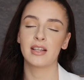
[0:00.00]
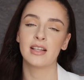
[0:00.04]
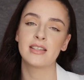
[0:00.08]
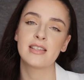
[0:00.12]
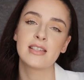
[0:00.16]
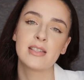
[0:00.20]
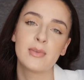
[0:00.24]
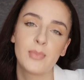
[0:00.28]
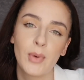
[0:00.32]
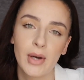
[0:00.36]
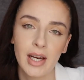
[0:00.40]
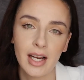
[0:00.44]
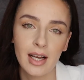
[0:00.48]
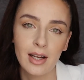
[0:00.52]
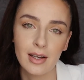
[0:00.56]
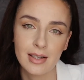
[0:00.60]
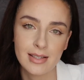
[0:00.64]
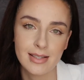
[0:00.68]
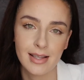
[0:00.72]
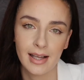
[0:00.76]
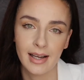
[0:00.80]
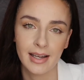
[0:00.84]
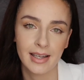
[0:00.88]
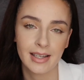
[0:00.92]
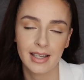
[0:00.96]
This is what it
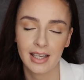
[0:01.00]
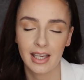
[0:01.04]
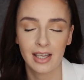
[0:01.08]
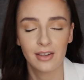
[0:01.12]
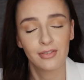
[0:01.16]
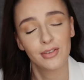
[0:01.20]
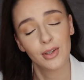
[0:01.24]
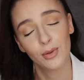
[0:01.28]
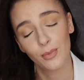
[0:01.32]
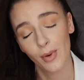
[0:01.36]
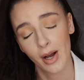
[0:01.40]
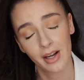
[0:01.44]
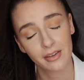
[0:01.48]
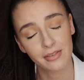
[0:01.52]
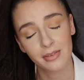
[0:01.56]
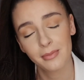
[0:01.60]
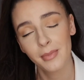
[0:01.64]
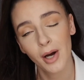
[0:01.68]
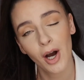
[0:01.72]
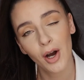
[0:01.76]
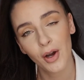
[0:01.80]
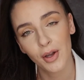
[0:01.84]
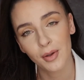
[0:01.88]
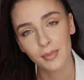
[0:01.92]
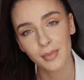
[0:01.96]
looks like if you work from
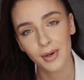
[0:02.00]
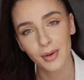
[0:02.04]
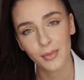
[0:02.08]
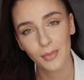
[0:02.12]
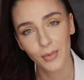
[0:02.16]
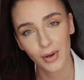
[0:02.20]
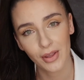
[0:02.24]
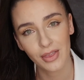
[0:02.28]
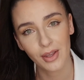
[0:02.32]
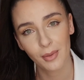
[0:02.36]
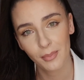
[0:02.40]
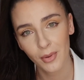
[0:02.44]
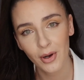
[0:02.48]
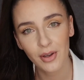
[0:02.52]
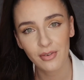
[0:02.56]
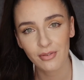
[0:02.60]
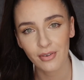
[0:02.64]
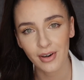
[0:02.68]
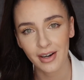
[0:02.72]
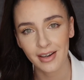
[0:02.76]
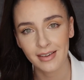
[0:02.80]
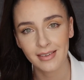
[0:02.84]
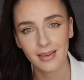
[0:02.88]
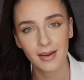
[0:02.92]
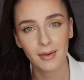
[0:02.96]
home with your
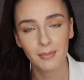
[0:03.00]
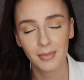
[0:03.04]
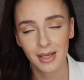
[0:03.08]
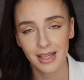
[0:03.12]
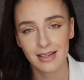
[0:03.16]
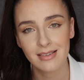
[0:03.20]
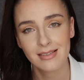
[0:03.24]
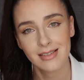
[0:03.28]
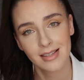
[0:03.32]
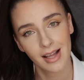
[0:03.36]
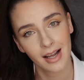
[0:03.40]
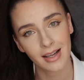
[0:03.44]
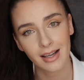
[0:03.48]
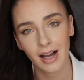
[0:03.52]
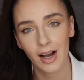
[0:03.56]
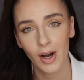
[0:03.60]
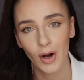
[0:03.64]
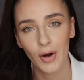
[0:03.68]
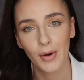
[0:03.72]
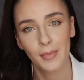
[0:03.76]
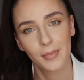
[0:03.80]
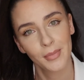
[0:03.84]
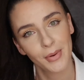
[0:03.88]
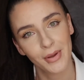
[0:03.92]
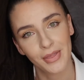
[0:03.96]
boyfriend being stuck at
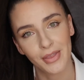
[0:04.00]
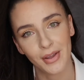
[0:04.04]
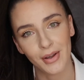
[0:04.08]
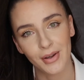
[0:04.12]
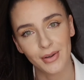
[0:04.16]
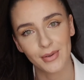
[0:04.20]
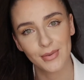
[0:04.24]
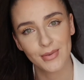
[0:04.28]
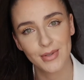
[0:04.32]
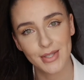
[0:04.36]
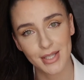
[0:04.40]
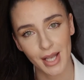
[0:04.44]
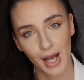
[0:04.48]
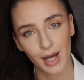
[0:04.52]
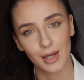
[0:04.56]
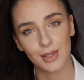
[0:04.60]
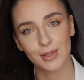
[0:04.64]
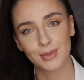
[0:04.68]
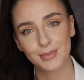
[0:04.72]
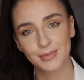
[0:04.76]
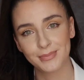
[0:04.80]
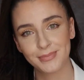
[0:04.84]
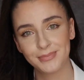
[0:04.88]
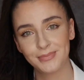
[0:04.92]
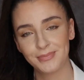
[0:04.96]
home with you. So
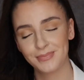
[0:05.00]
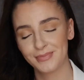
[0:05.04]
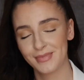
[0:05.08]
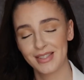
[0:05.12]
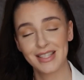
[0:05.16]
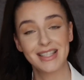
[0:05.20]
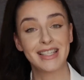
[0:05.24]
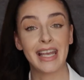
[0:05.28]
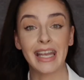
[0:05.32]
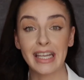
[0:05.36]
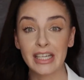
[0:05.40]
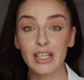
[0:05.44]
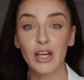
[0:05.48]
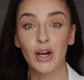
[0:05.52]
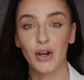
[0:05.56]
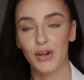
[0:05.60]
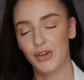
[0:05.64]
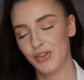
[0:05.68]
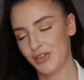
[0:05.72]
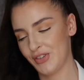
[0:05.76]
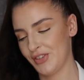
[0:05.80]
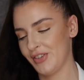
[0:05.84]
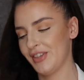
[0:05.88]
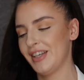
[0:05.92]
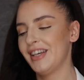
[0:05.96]
take
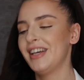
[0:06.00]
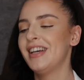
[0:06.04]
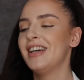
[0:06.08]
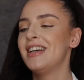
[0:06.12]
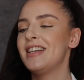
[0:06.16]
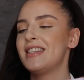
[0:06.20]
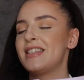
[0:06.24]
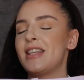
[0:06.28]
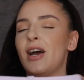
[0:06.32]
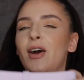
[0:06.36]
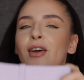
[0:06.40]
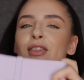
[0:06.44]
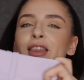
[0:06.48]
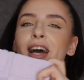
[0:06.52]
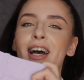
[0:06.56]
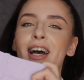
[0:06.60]
note. So